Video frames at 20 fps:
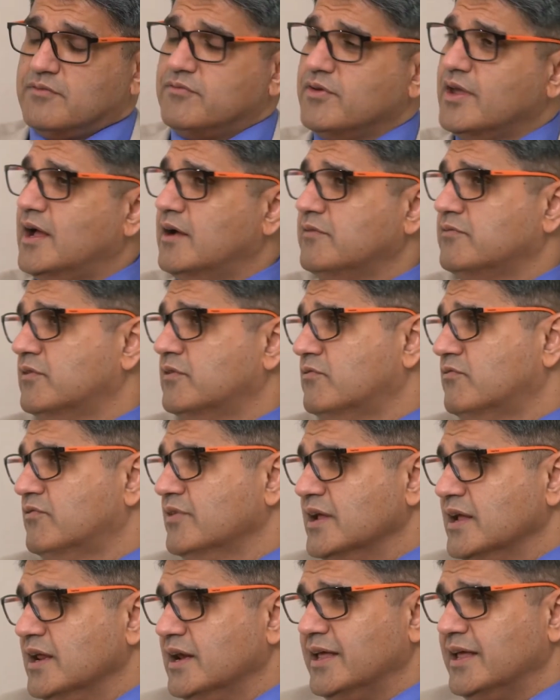we have a
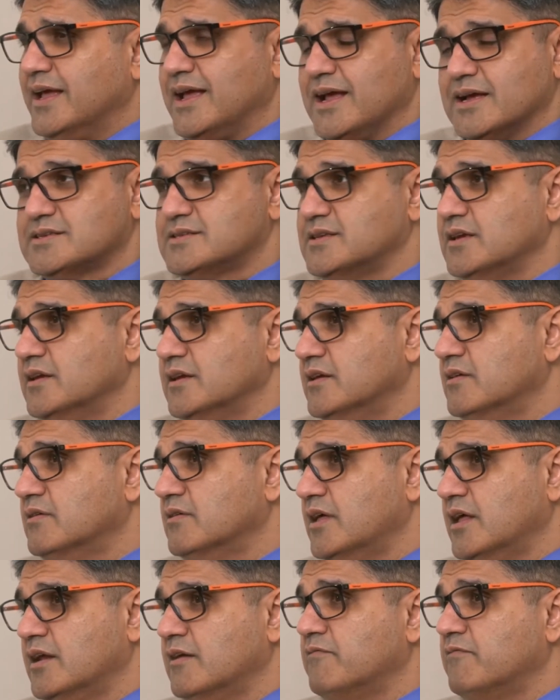really
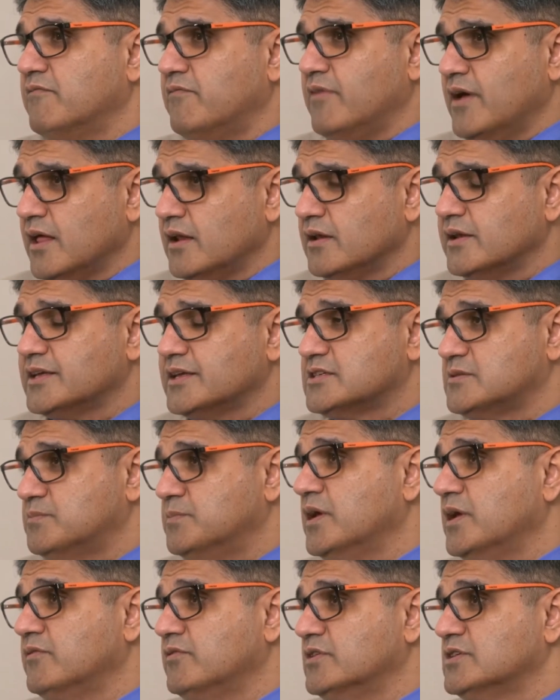excellent and a
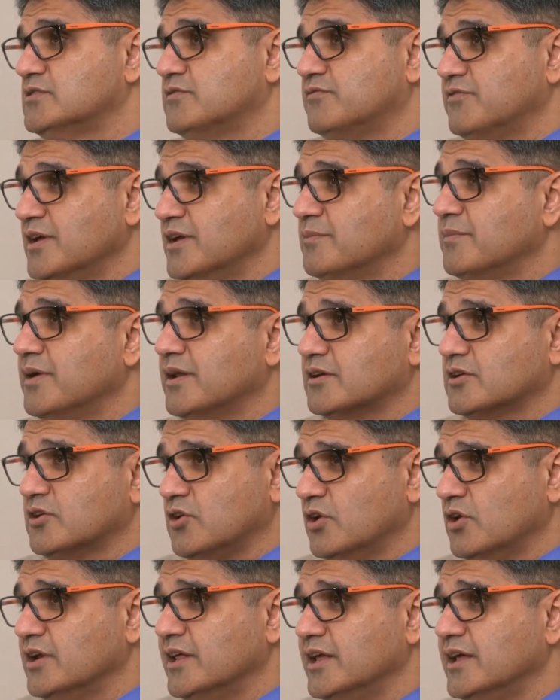well-experienced female
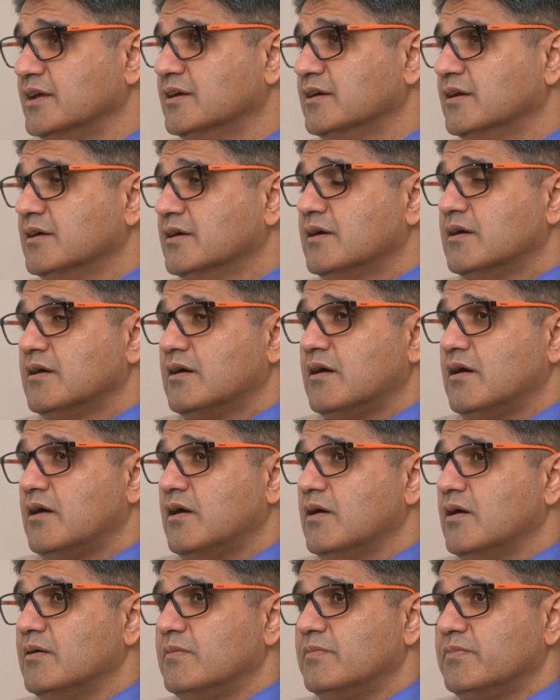colleague
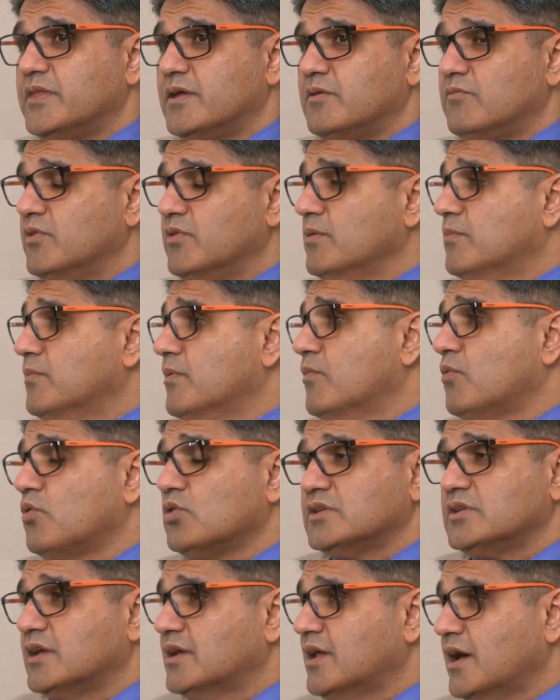that we'd be
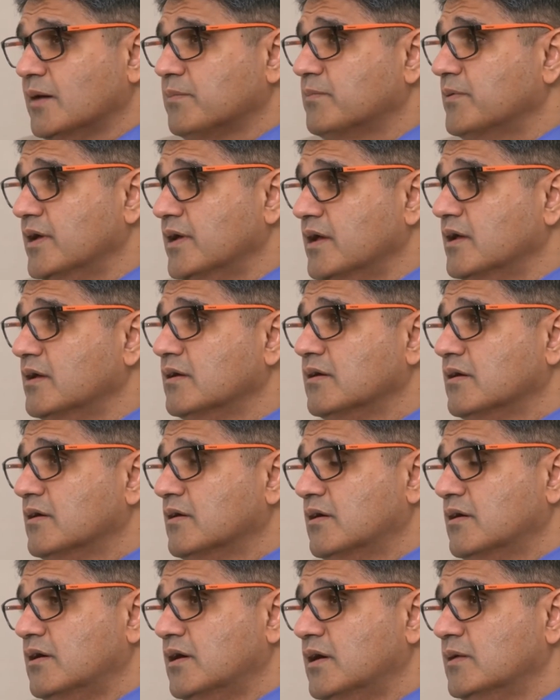more than happy
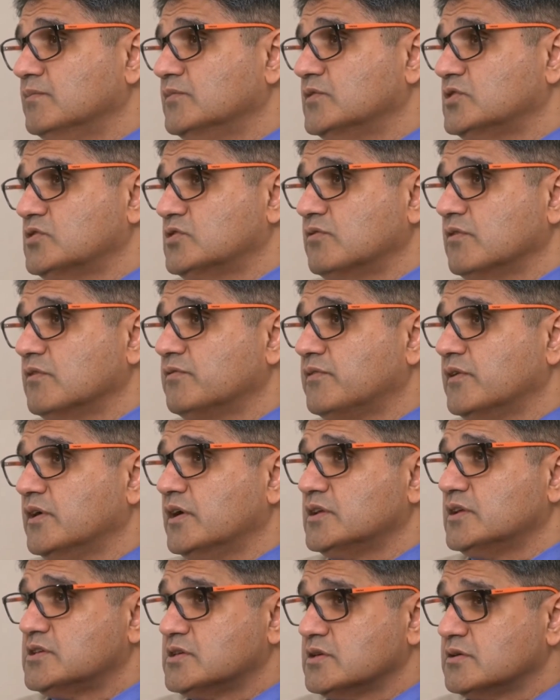to
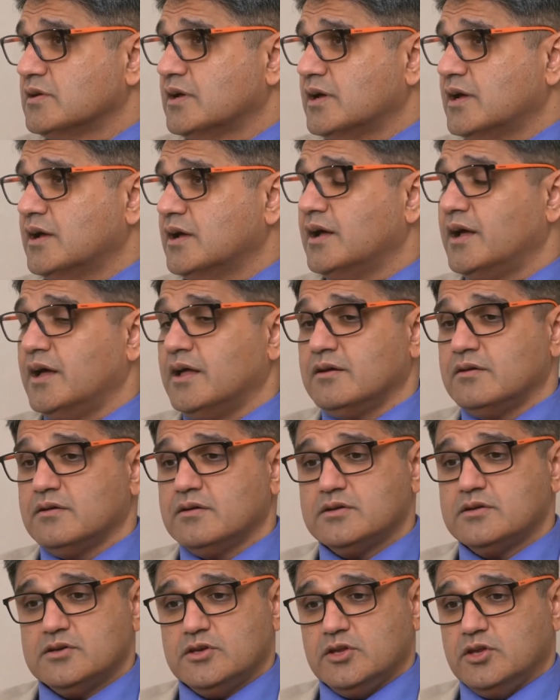refer to her,
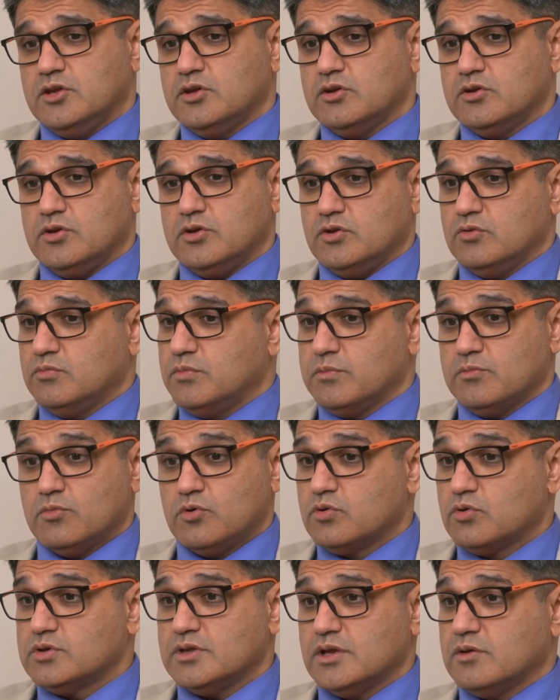and you'd be
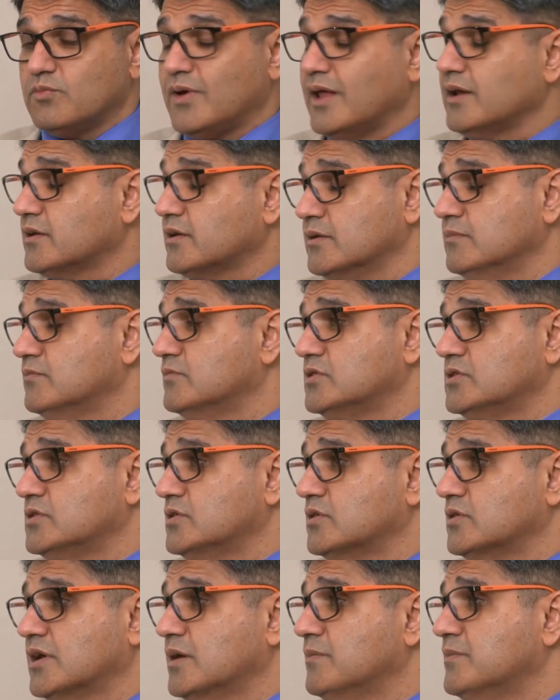more than welcome
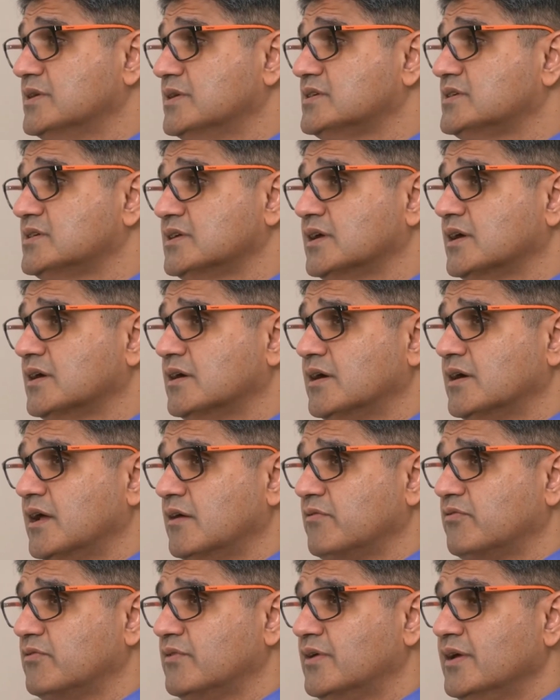to come and see her
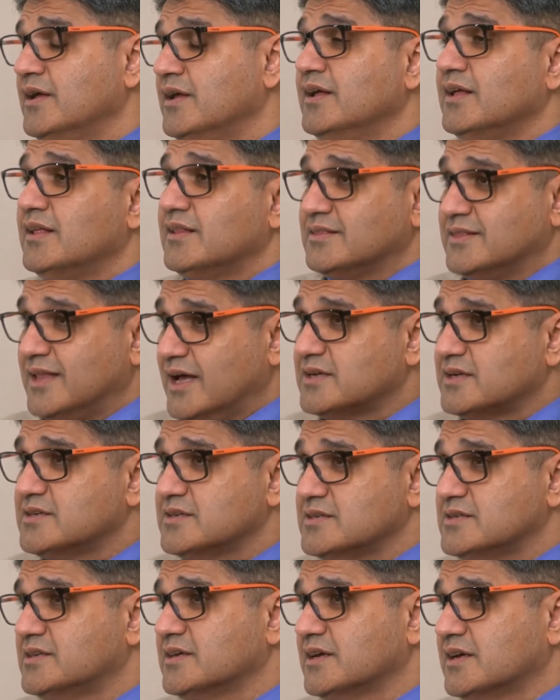if that
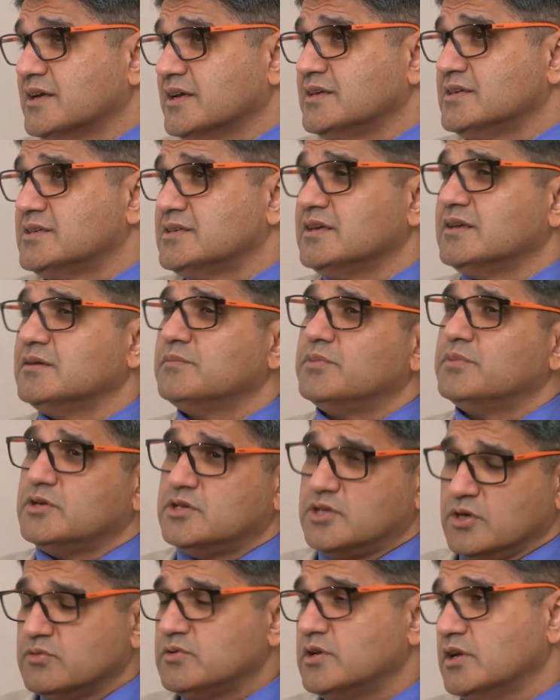is the concern, but
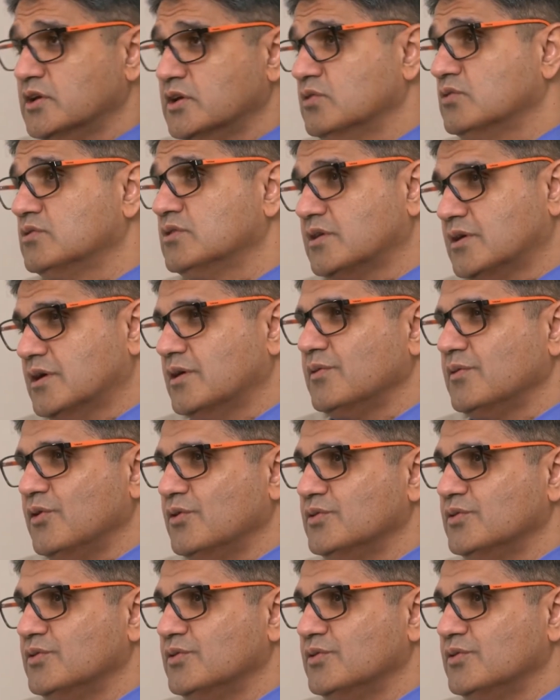don't ignore the colon.